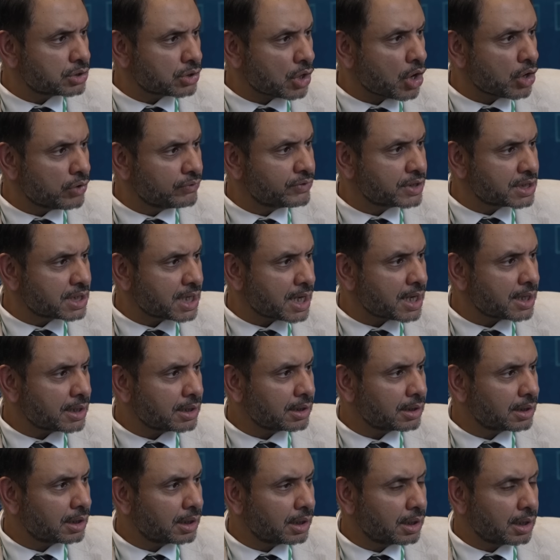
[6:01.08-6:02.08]
to overturn,
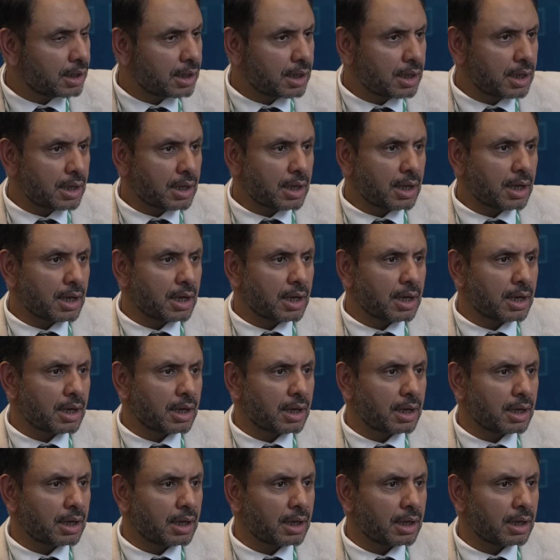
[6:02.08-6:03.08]

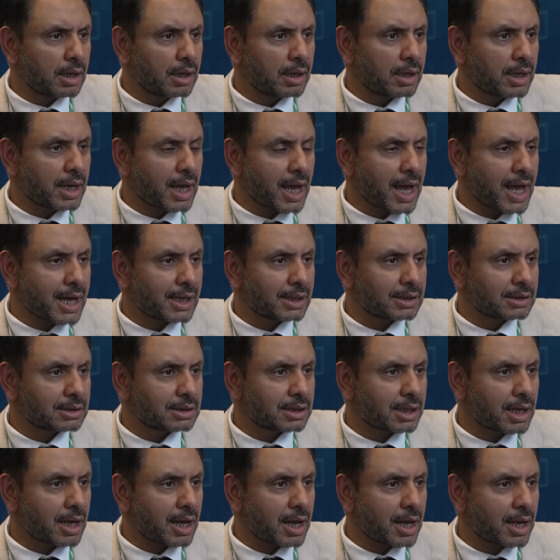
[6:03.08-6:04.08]
and